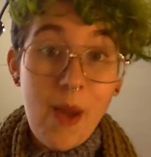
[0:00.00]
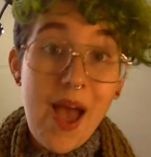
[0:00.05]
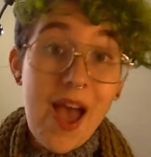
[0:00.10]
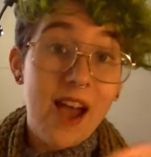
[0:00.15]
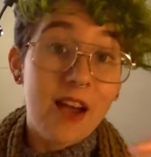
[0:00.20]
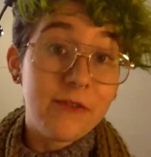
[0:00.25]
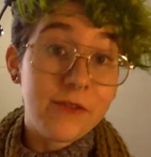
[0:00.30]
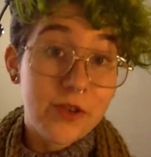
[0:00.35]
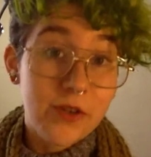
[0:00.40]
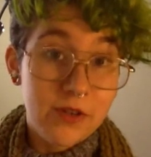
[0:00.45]

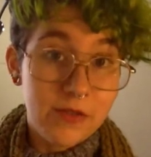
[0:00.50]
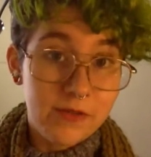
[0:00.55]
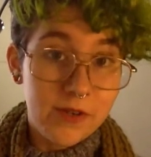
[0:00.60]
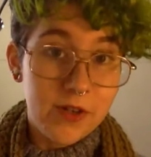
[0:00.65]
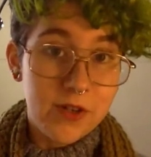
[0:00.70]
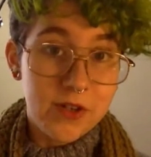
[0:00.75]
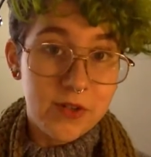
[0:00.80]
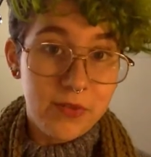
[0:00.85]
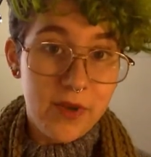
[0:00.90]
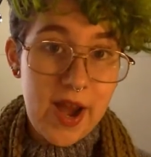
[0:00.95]
after the
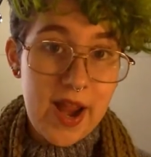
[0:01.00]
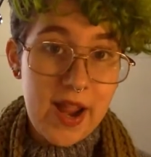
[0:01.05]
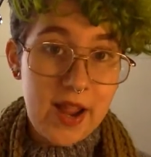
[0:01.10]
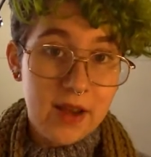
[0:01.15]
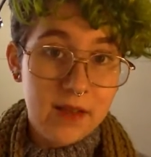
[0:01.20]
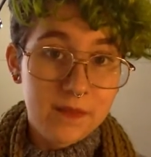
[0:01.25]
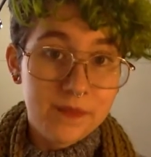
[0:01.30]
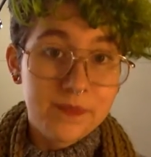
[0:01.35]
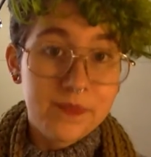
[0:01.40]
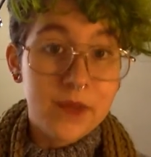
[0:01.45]
first
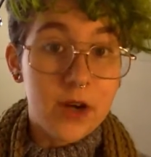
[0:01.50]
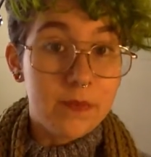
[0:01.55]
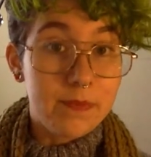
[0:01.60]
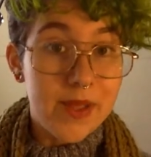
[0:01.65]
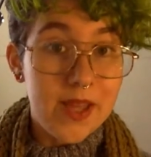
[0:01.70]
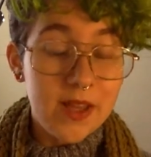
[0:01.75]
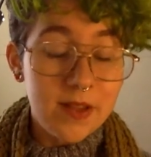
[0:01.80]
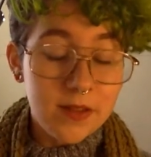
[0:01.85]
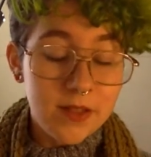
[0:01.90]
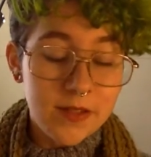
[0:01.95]
rain are
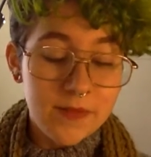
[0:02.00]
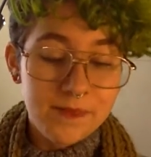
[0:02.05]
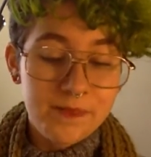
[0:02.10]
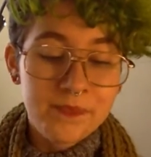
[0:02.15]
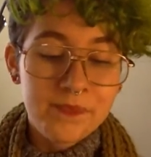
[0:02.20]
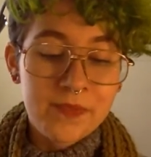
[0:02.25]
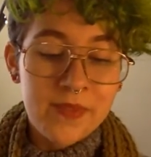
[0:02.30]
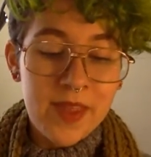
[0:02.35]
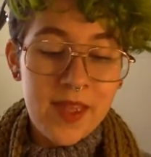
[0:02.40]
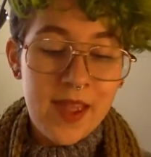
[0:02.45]
picked,
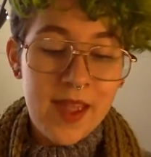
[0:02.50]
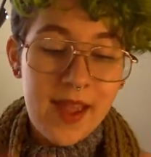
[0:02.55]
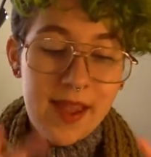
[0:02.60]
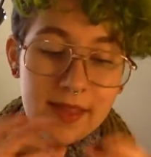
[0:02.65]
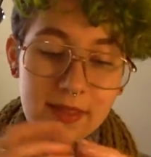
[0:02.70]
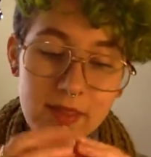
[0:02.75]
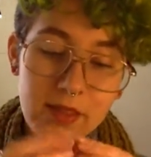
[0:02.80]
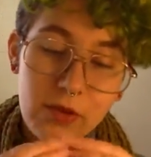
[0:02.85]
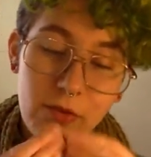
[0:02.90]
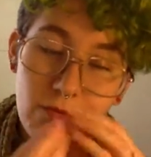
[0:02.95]

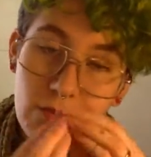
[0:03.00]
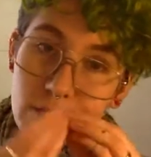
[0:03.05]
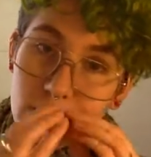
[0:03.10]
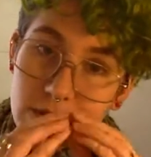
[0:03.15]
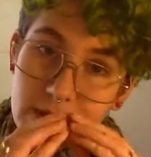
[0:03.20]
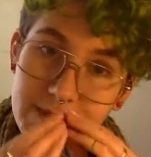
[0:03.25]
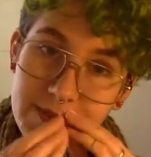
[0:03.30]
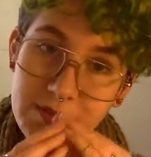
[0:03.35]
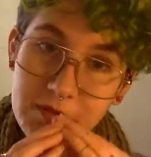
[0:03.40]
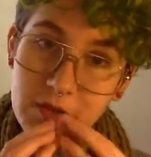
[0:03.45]
and then they're rolled
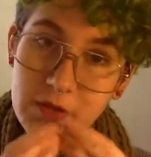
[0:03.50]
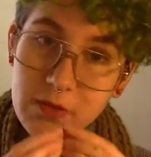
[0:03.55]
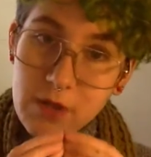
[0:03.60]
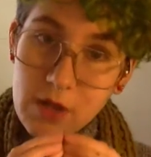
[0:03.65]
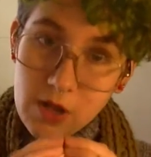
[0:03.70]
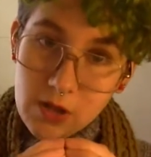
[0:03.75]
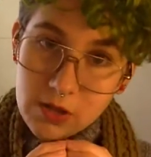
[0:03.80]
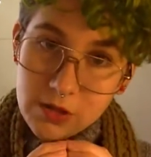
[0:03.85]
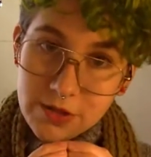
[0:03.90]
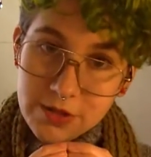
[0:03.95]
up into little
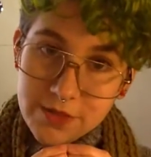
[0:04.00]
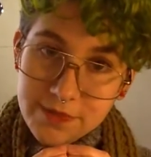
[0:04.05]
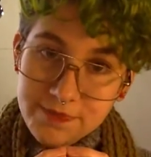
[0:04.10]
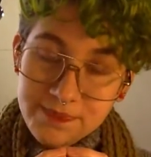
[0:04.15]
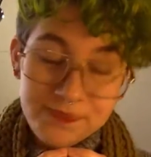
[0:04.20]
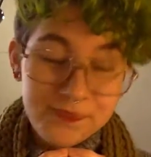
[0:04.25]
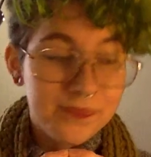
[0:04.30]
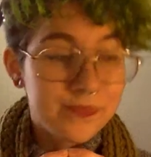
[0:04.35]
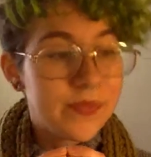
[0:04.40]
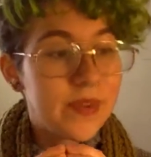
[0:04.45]
balls,
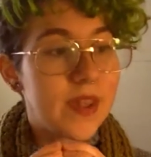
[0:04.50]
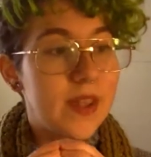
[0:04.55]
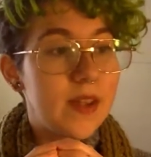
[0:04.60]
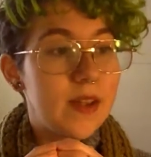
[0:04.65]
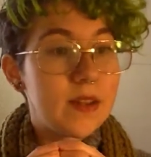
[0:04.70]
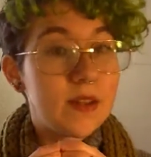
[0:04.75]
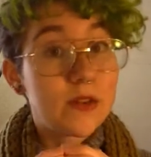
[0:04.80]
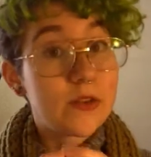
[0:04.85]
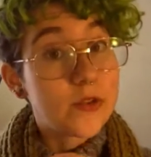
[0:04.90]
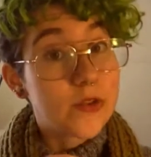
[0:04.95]

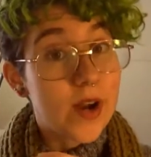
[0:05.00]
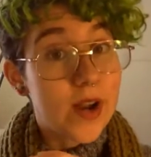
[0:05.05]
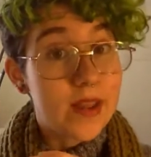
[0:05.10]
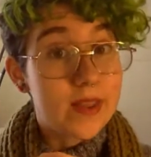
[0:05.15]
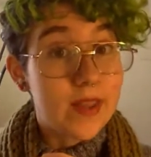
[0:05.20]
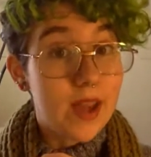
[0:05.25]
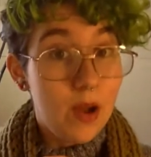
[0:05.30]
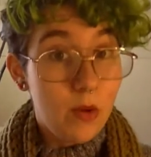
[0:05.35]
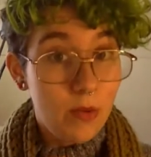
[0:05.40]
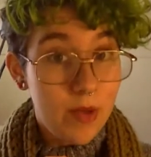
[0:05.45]
and they're dried
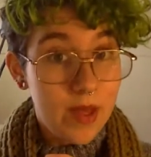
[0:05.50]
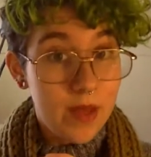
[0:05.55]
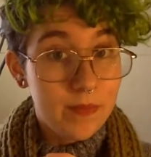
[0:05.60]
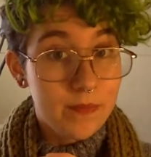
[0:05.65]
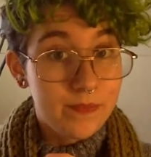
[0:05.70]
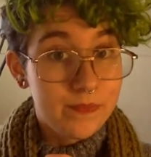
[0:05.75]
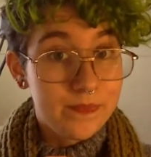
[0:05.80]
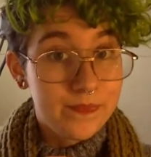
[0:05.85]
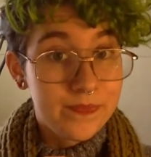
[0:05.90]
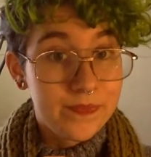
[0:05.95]
that way.
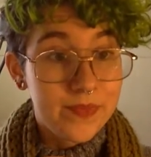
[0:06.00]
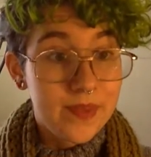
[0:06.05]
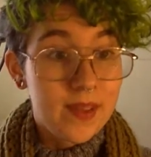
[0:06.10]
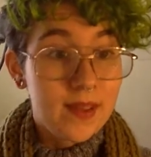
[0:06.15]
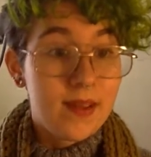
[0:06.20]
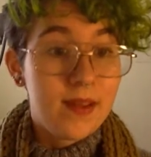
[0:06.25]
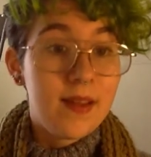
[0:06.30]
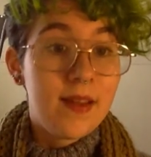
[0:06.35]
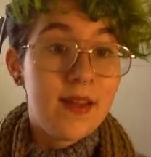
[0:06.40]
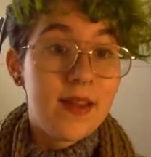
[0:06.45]

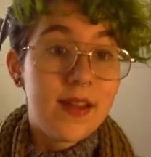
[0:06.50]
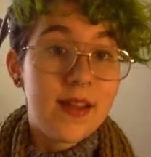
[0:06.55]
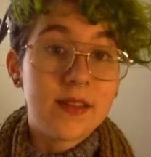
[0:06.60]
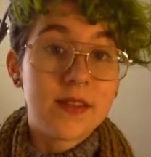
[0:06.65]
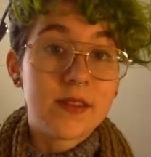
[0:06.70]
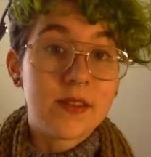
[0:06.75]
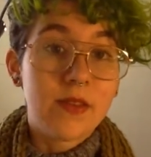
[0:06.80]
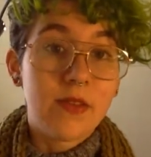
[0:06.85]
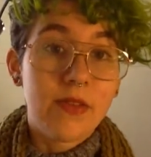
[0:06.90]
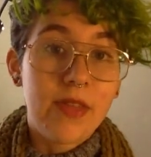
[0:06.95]
And
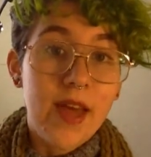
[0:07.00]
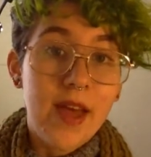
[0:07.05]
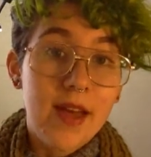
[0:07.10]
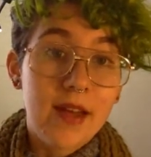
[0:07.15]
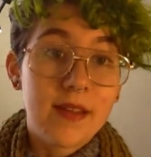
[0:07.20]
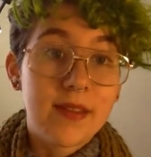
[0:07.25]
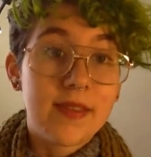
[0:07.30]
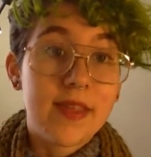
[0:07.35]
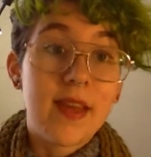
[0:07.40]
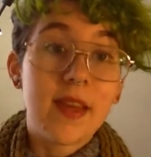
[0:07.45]
so
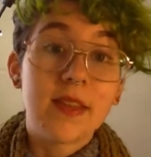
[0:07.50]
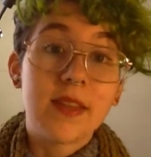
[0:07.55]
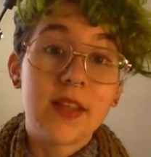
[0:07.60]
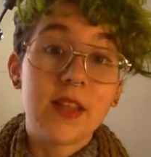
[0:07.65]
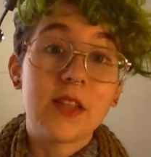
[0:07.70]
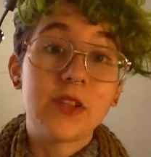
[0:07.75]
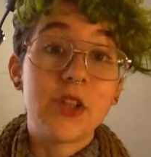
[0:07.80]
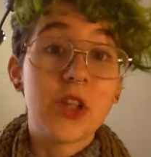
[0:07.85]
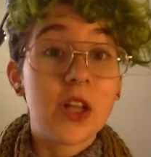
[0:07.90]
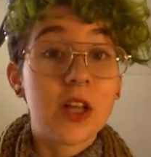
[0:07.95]
that,
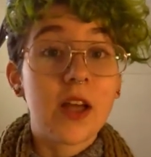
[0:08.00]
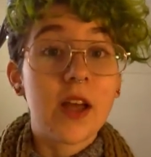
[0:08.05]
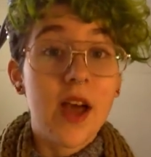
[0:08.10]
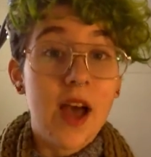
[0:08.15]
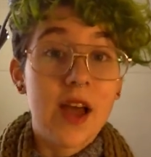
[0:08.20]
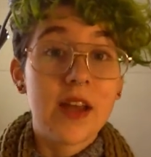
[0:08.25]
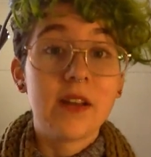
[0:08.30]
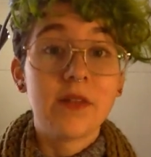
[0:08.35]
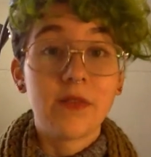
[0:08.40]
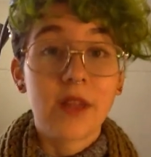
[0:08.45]
they look
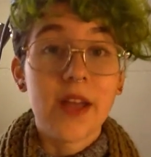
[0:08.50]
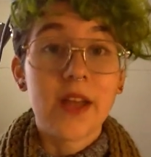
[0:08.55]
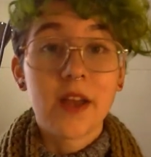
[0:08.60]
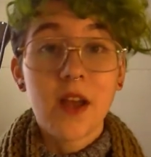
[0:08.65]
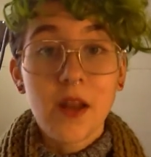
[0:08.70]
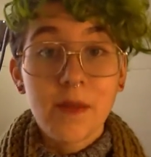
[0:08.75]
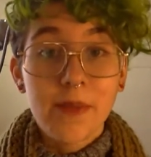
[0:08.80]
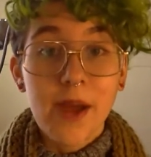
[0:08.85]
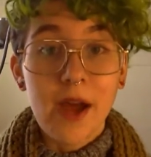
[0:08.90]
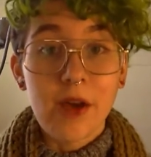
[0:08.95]
kind of like
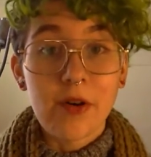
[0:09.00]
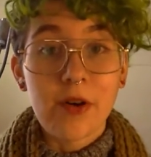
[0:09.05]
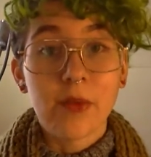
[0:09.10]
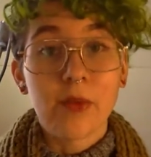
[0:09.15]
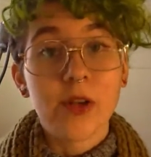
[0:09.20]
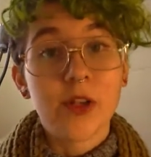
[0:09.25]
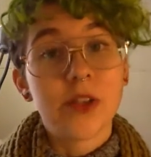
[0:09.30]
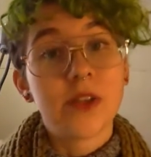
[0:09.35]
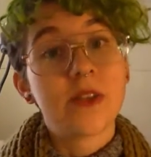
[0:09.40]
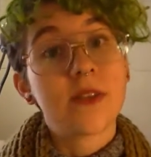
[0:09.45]
gunpowder,
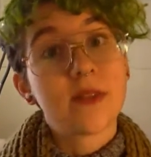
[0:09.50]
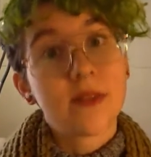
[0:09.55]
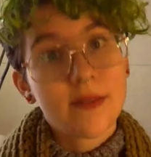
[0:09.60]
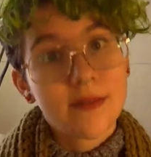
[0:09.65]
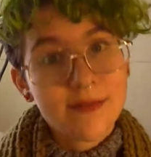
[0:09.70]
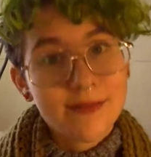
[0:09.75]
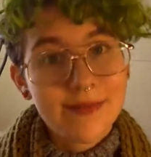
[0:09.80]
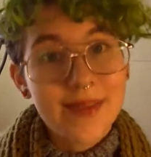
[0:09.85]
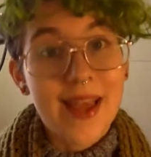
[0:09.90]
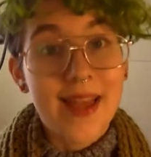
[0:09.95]
which is
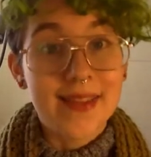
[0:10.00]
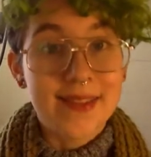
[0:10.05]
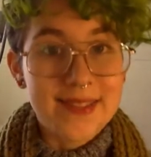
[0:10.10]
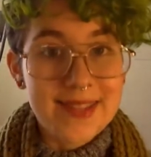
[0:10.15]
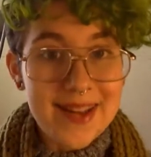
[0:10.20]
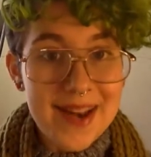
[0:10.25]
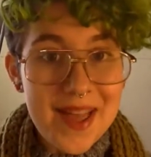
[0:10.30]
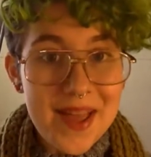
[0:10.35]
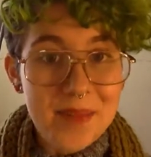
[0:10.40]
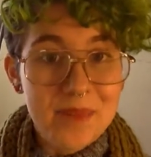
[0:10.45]
hence
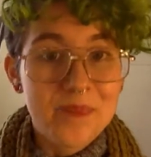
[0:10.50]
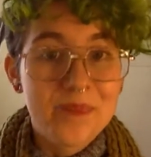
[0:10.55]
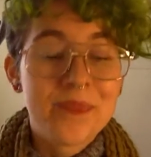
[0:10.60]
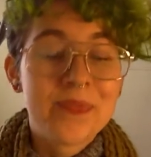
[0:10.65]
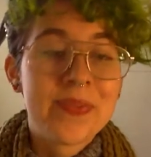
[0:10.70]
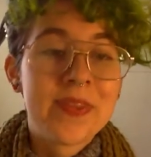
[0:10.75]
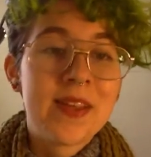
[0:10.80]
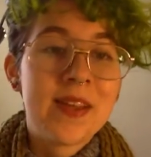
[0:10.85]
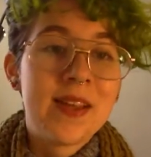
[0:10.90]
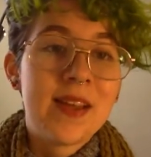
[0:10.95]
the name.
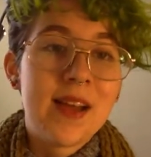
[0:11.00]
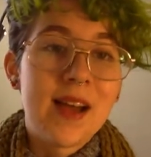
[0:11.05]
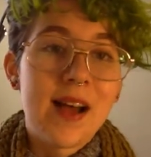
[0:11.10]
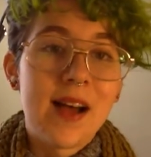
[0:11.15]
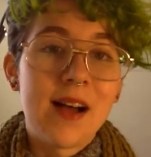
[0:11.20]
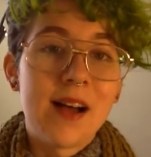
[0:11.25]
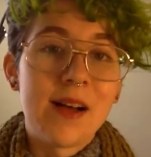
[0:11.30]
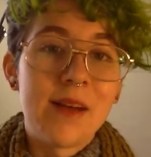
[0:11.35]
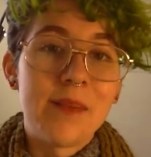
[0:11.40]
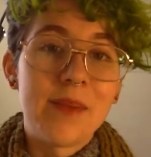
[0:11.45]

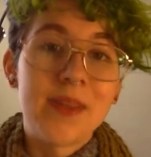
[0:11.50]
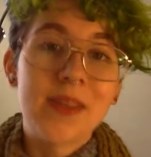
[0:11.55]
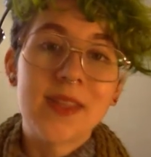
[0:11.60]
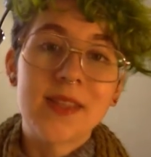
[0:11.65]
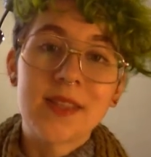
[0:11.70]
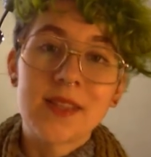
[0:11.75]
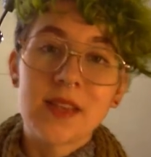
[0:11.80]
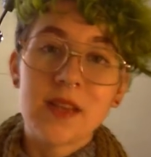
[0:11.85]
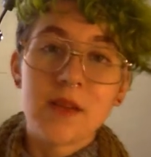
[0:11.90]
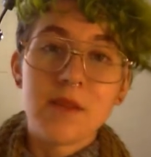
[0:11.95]
And
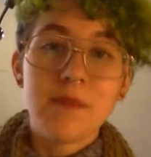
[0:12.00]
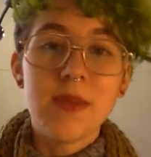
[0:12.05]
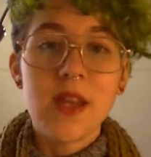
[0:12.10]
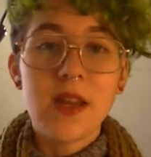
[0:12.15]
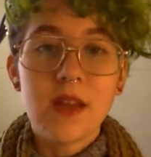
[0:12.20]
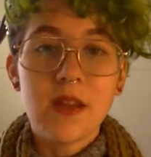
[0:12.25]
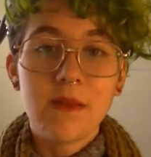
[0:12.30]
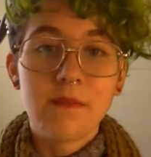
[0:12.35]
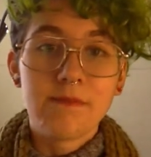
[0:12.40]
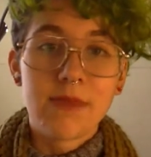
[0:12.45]
that's like a
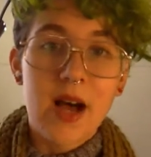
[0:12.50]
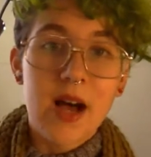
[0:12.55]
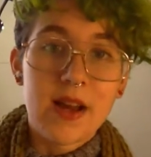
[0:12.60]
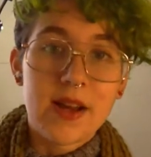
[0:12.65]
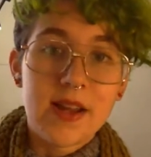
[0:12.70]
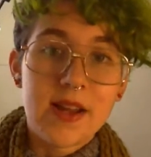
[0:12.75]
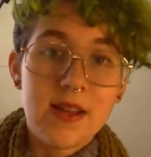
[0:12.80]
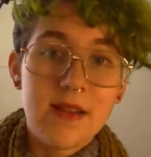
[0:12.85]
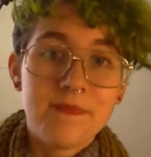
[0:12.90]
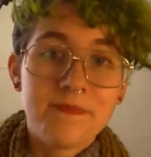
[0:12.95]
medium
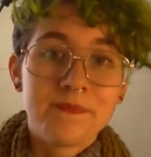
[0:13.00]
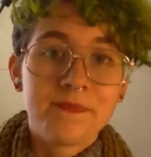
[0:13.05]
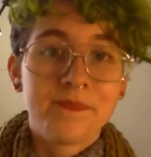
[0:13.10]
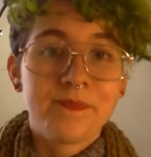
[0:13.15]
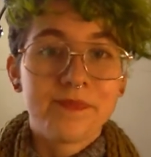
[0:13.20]
body